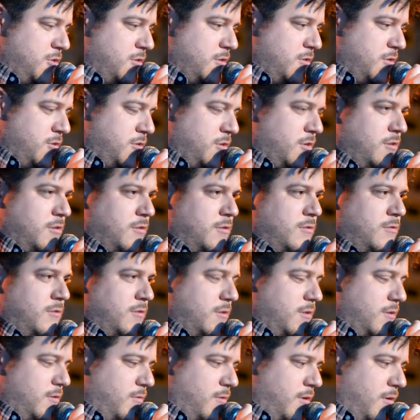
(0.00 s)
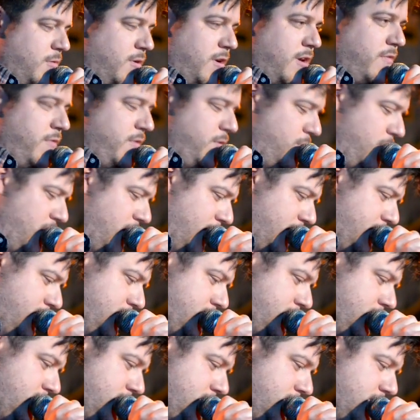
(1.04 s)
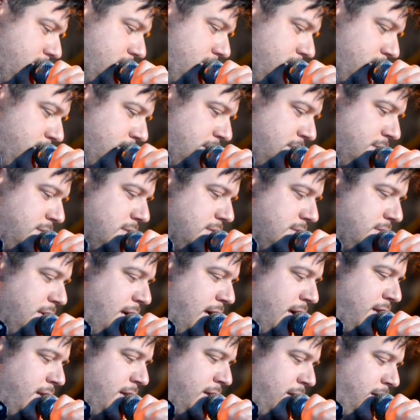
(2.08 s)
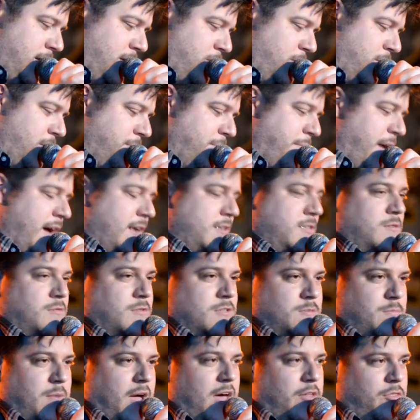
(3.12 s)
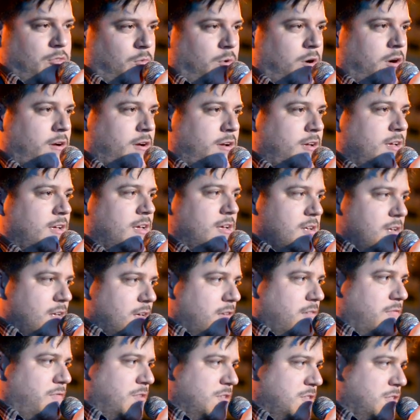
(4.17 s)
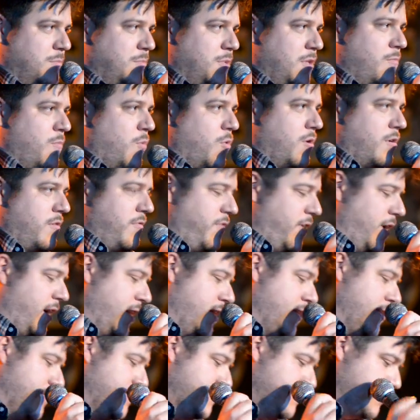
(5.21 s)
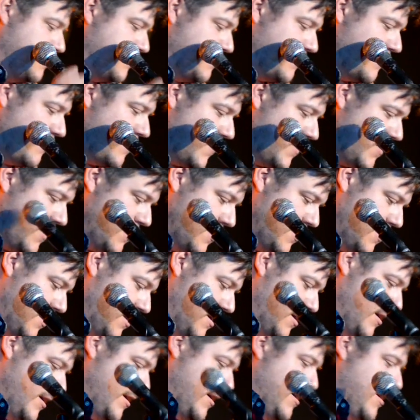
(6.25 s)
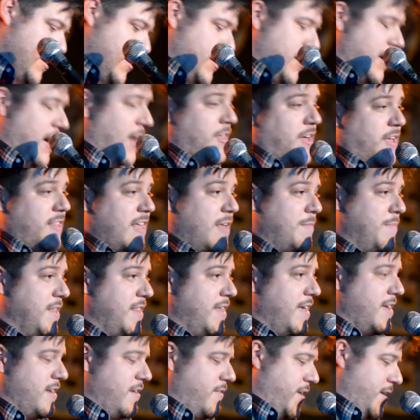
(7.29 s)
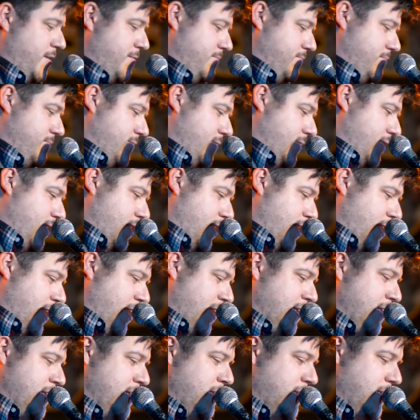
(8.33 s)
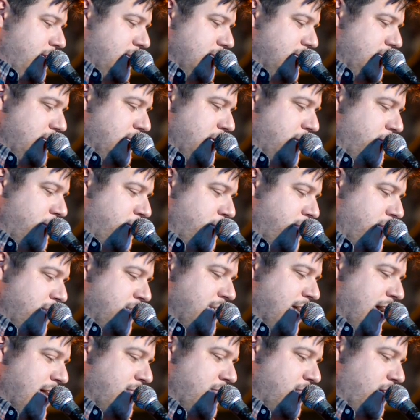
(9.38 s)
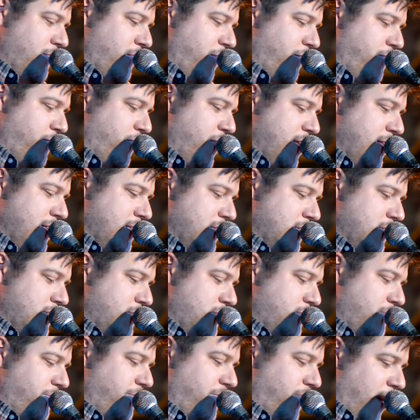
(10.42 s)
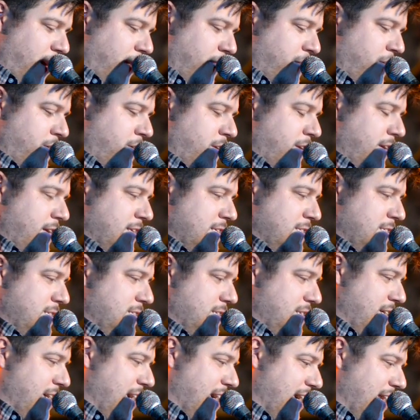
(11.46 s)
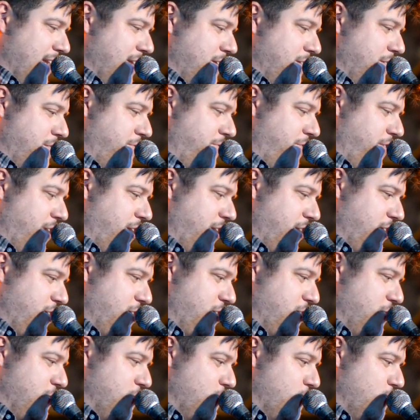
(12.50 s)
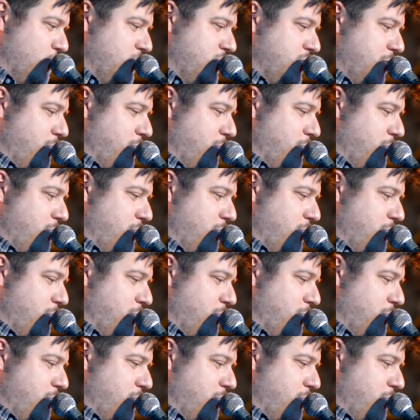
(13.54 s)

Sure, dude. Well, whatever you want, Dustin said, and he went back to his math work, visibly mortified. I thought that'd be the end of it. I didn't consider the death of a friend's father is kind of a huge